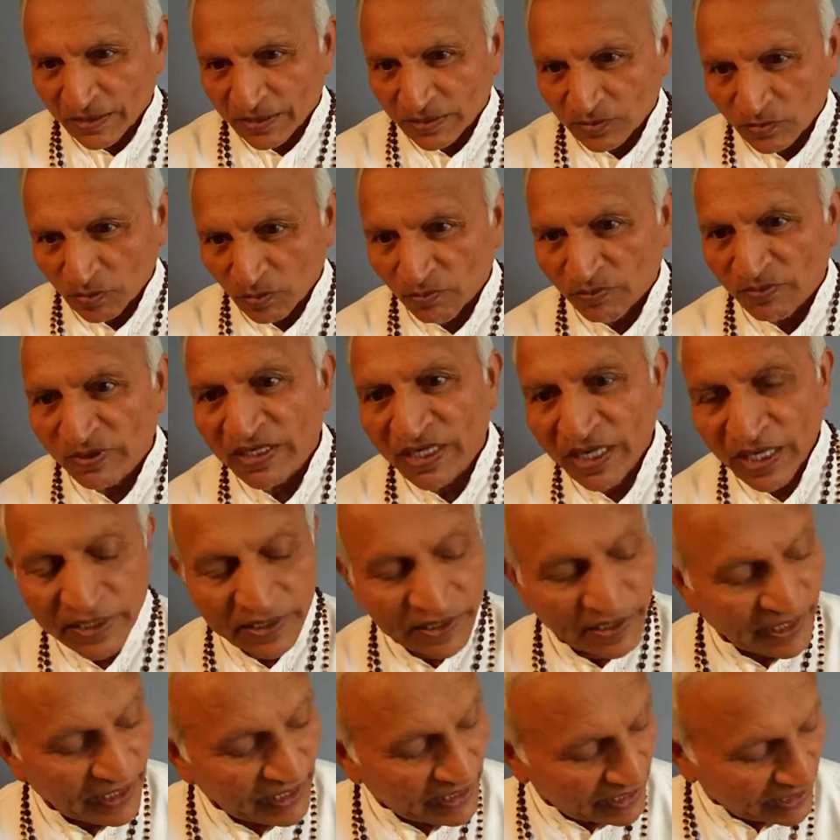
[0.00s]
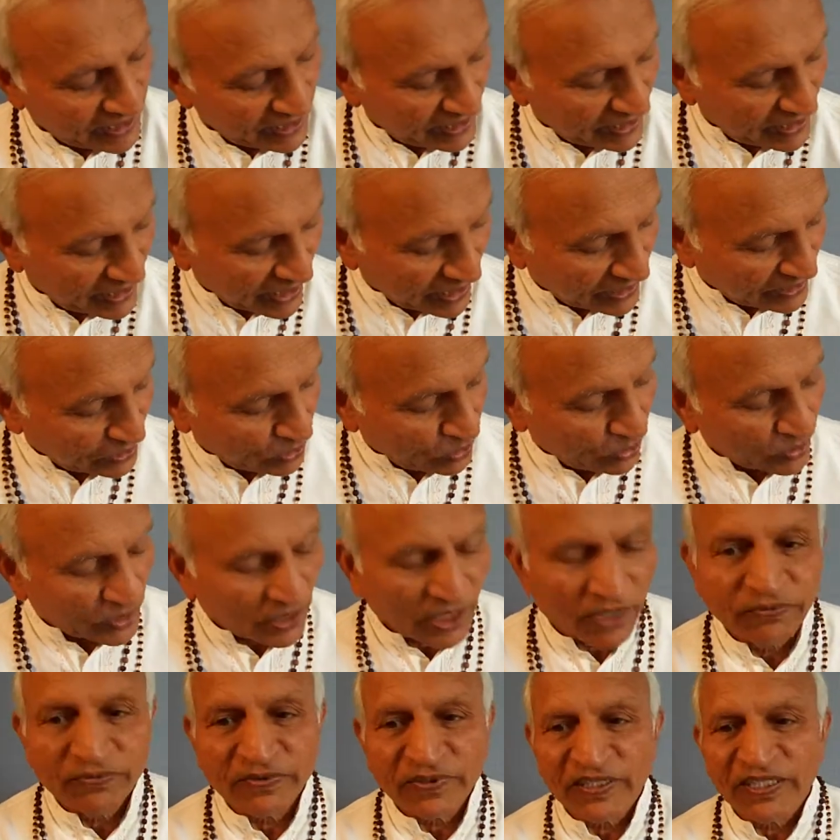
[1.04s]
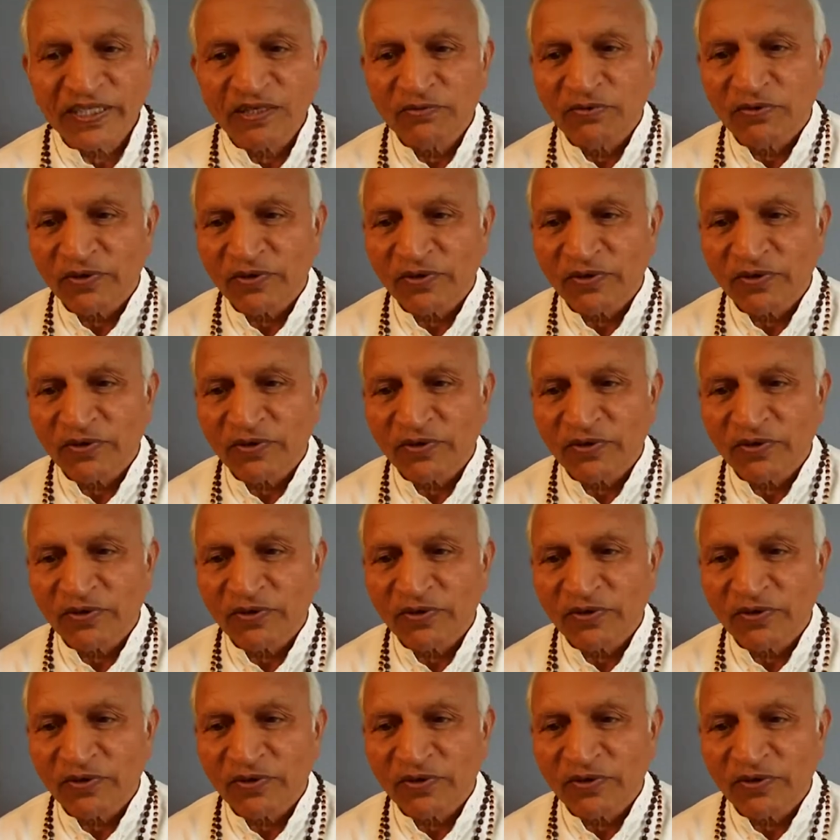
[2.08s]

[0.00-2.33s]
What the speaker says: So what I did, I took everything